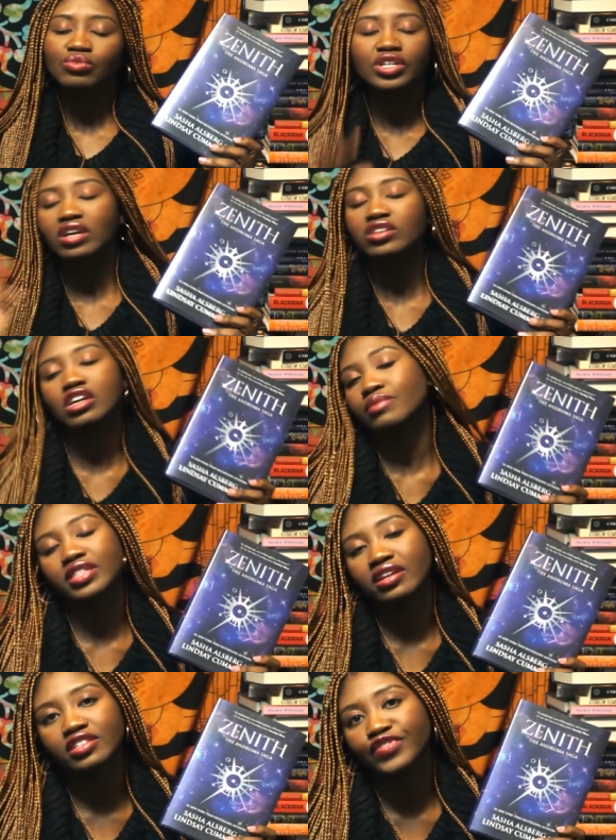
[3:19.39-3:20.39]
We're not talking about
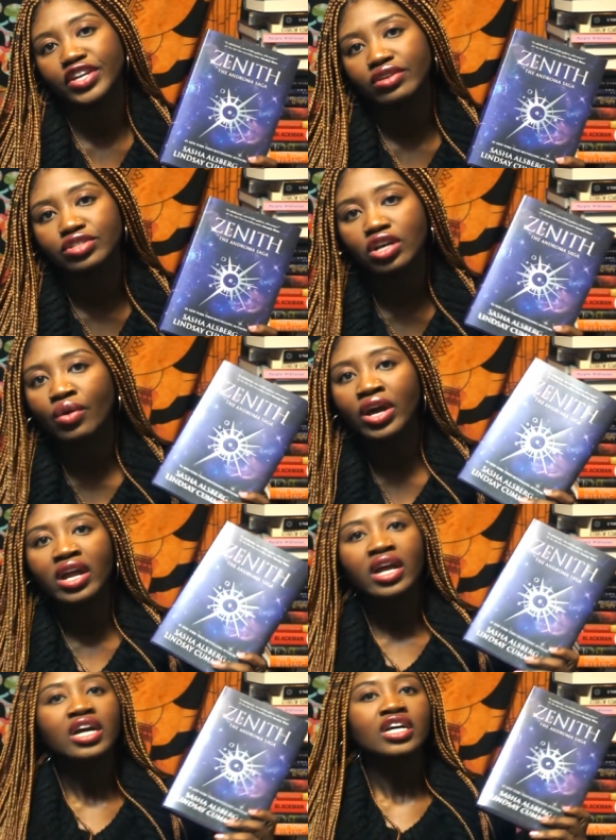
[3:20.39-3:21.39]
that in this video. So
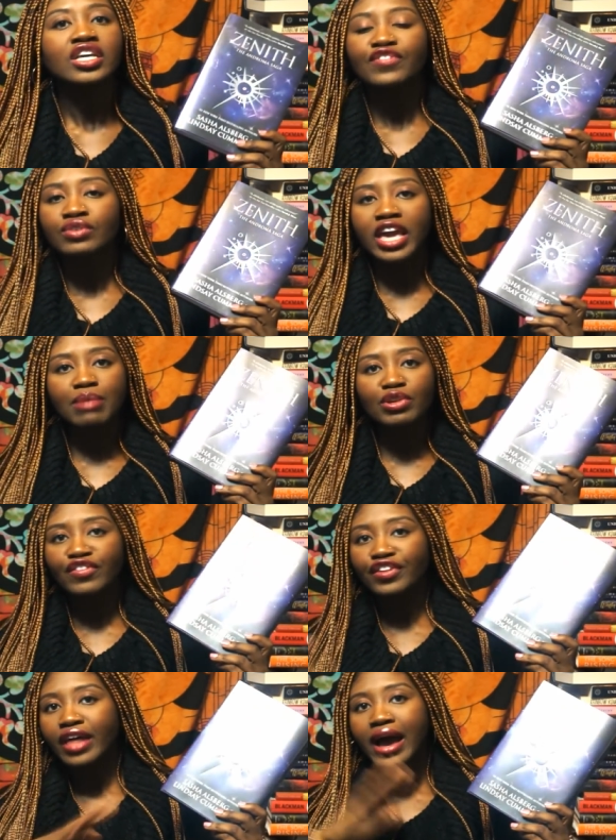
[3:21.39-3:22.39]
if you came here
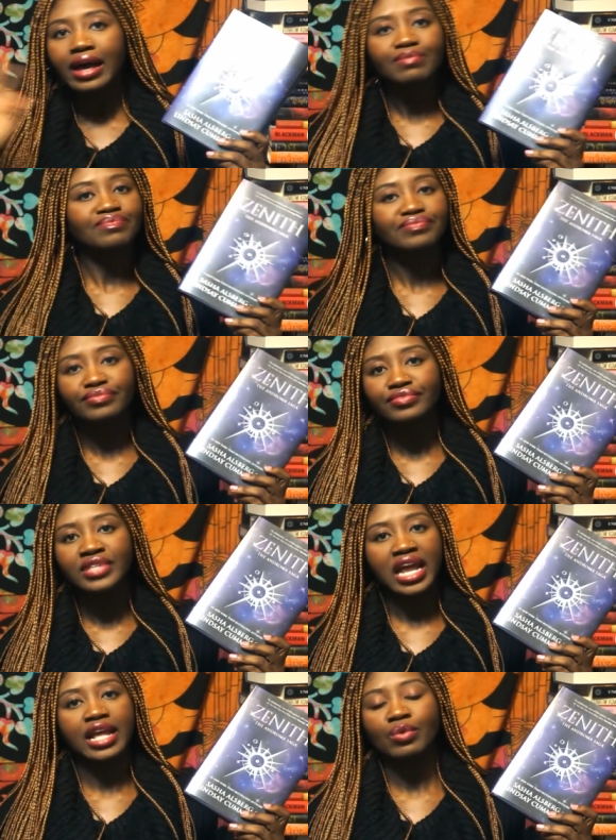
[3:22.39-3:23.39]
for that,
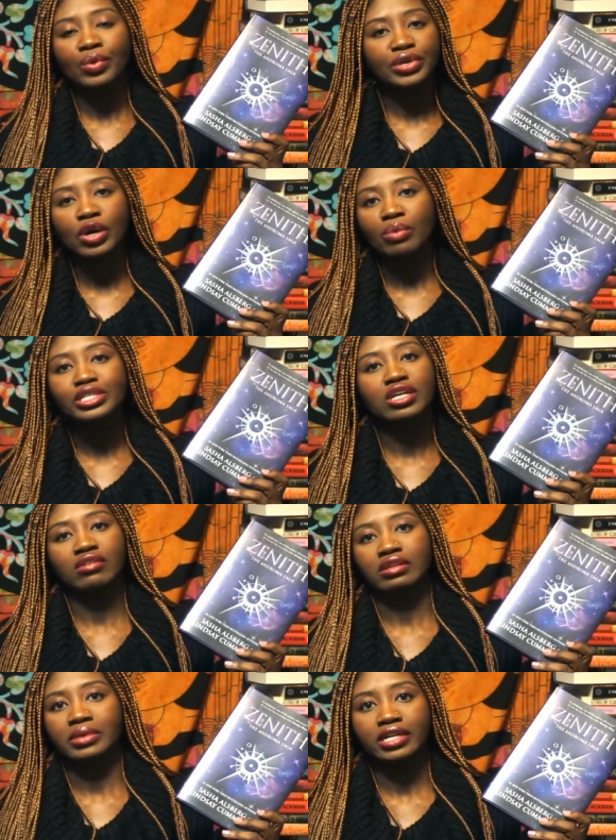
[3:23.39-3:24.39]
that ain't what we're gonna be
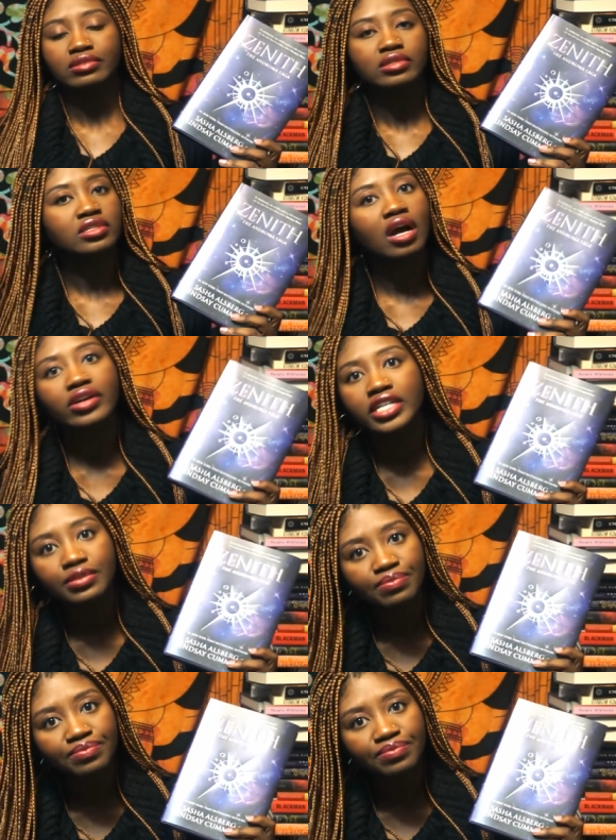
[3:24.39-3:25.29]
talking about. Sorry.